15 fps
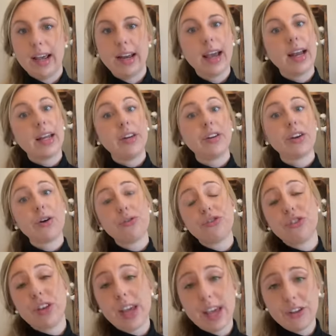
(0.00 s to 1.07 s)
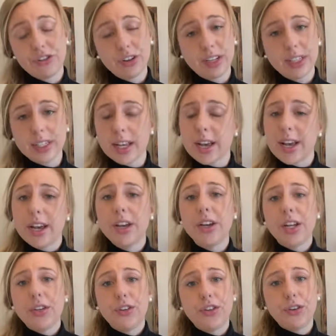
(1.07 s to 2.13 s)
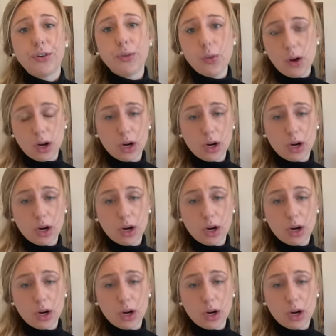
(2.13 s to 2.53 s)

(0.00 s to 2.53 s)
and any negotiations need to